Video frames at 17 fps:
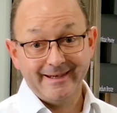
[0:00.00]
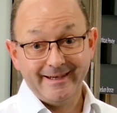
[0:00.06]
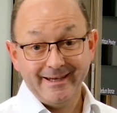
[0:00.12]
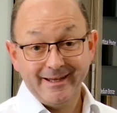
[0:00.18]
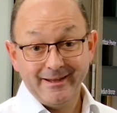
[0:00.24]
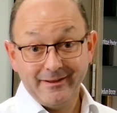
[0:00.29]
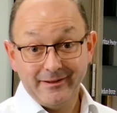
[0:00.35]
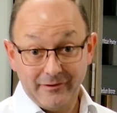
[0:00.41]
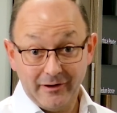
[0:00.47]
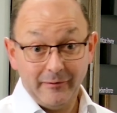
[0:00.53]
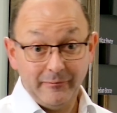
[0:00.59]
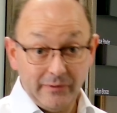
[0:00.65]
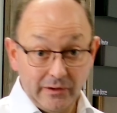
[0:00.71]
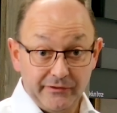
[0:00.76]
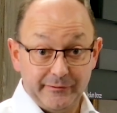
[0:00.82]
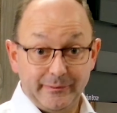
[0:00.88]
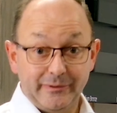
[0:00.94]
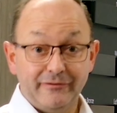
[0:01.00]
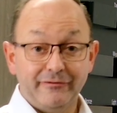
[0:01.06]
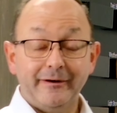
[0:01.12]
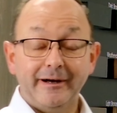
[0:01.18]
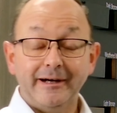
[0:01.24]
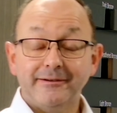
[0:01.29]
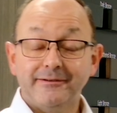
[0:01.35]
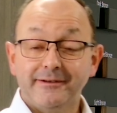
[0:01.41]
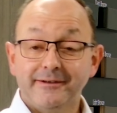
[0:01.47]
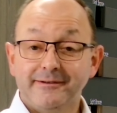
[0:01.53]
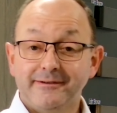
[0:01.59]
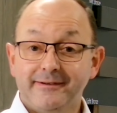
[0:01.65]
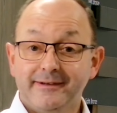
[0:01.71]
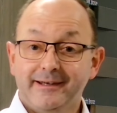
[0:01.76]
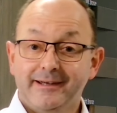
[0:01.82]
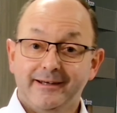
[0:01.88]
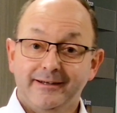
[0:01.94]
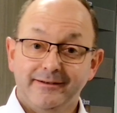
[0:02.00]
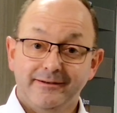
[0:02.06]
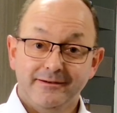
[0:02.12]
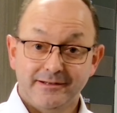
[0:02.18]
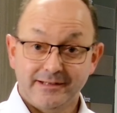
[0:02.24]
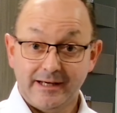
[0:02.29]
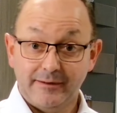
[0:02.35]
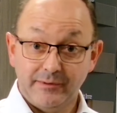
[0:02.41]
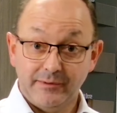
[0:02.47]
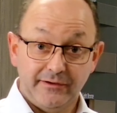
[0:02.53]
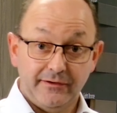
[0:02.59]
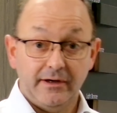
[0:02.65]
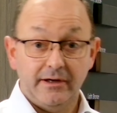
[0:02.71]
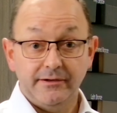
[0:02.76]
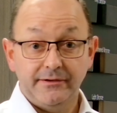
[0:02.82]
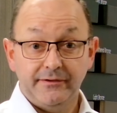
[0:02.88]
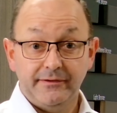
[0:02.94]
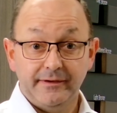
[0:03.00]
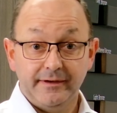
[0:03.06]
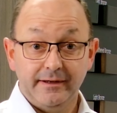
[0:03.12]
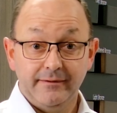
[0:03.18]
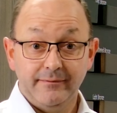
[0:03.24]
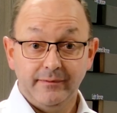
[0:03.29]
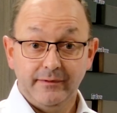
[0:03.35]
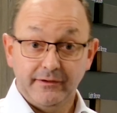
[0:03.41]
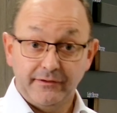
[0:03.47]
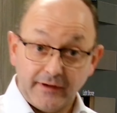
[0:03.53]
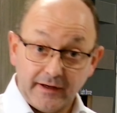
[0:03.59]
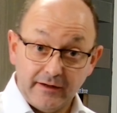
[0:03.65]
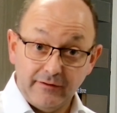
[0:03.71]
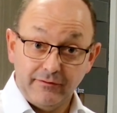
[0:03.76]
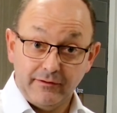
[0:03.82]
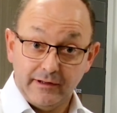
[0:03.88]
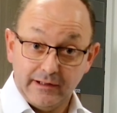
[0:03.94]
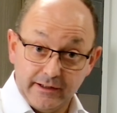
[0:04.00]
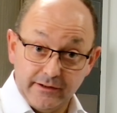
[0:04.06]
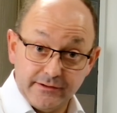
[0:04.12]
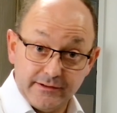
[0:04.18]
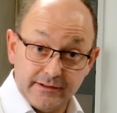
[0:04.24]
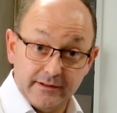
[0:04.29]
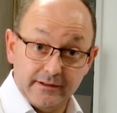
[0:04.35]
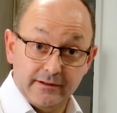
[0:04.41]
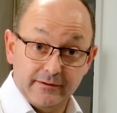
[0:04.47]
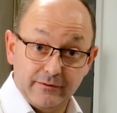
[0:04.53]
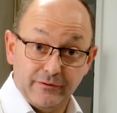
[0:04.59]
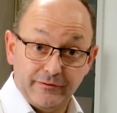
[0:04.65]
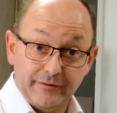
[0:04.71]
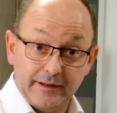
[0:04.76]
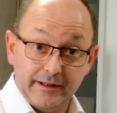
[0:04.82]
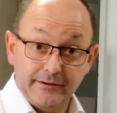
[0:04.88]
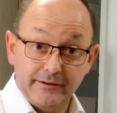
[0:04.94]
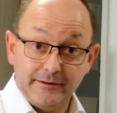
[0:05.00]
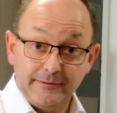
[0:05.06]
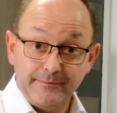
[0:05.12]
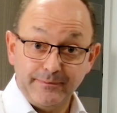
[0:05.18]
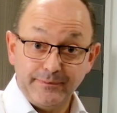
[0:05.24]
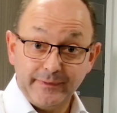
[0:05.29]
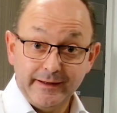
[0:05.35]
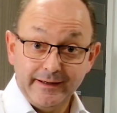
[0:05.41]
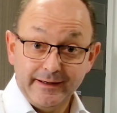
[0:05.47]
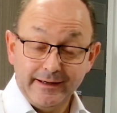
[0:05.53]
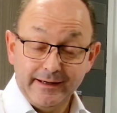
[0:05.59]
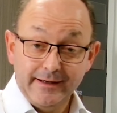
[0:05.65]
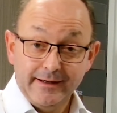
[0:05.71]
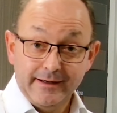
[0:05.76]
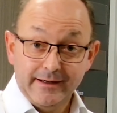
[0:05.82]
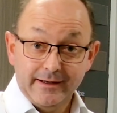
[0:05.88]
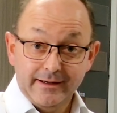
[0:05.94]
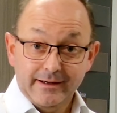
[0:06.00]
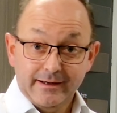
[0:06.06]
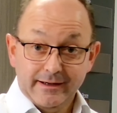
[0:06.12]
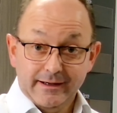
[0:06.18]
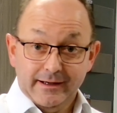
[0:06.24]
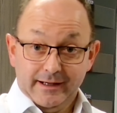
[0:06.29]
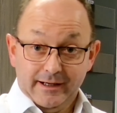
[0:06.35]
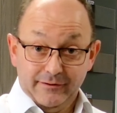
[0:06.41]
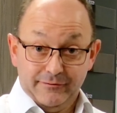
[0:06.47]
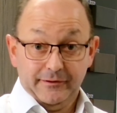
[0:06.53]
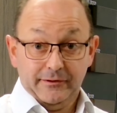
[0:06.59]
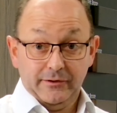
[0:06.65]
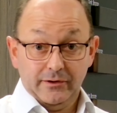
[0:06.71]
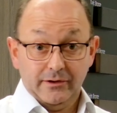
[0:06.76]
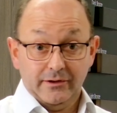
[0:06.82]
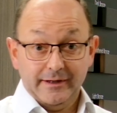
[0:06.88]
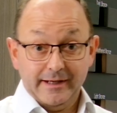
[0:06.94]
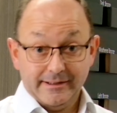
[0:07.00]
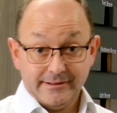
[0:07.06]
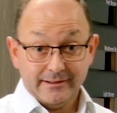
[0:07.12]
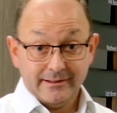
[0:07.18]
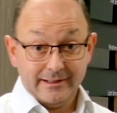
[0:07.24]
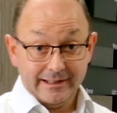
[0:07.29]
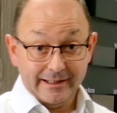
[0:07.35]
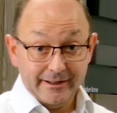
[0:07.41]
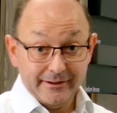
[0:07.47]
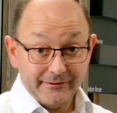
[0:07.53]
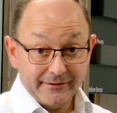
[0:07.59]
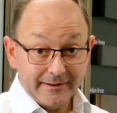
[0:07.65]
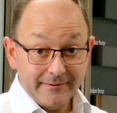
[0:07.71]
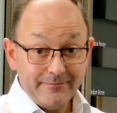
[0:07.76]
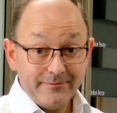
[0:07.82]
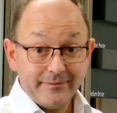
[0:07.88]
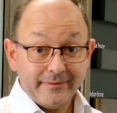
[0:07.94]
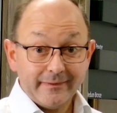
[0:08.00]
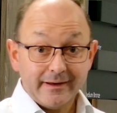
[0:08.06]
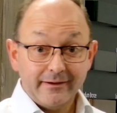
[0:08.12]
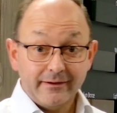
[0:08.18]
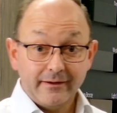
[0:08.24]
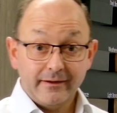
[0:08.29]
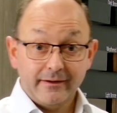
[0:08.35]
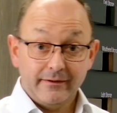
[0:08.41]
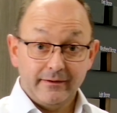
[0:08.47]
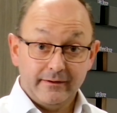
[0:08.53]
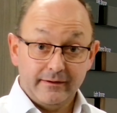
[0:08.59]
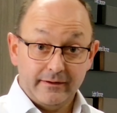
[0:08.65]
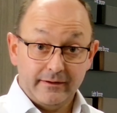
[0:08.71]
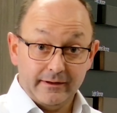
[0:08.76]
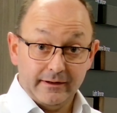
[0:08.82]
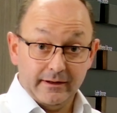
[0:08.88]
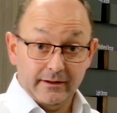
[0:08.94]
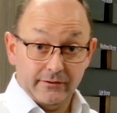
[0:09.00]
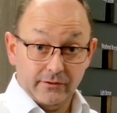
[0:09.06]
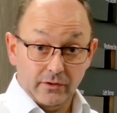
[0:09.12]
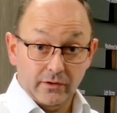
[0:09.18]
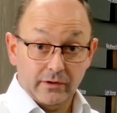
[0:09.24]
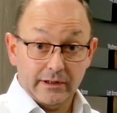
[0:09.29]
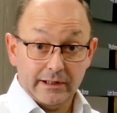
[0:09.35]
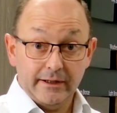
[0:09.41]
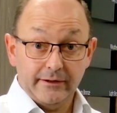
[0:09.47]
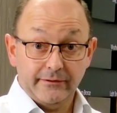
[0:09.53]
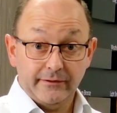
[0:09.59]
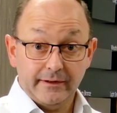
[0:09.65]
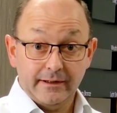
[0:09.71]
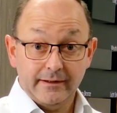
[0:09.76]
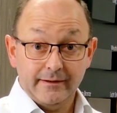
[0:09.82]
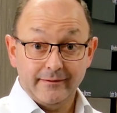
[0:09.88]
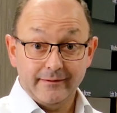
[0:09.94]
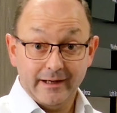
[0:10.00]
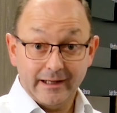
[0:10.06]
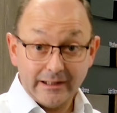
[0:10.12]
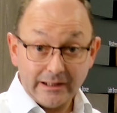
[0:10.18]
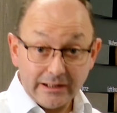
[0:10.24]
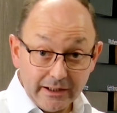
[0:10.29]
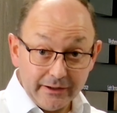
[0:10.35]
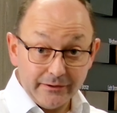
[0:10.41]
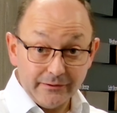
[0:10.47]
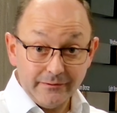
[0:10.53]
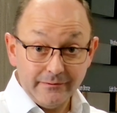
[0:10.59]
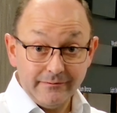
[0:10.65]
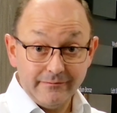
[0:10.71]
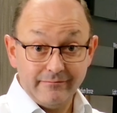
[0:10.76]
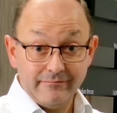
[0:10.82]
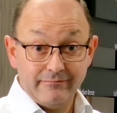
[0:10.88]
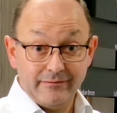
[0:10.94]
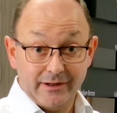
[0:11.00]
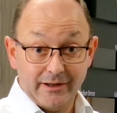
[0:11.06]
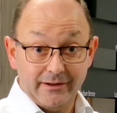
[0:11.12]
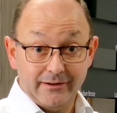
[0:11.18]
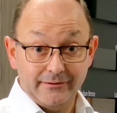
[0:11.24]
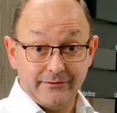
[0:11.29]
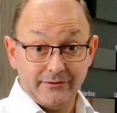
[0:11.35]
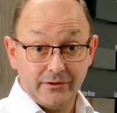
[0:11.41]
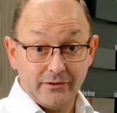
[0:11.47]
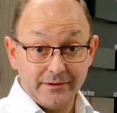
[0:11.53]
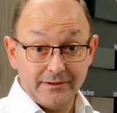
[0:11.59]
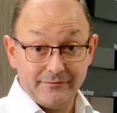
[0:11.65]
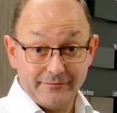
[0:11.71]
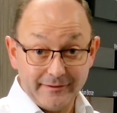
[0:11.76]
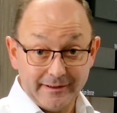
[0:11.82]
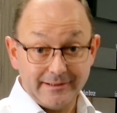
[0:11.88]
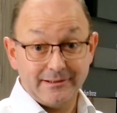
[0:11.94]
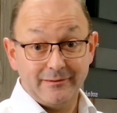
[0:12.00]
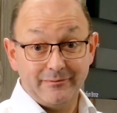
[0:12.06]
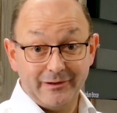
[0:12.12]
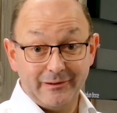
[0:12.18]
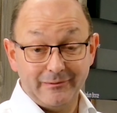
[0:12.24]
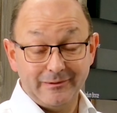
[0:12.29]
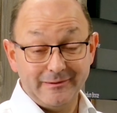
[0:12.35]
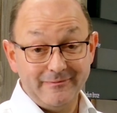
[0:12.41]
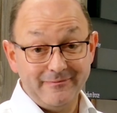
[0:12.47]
There are multiple factors that can sabotage the safe closure of a fire door. If a door isn't closing, the door closer alone can't always fix the problem.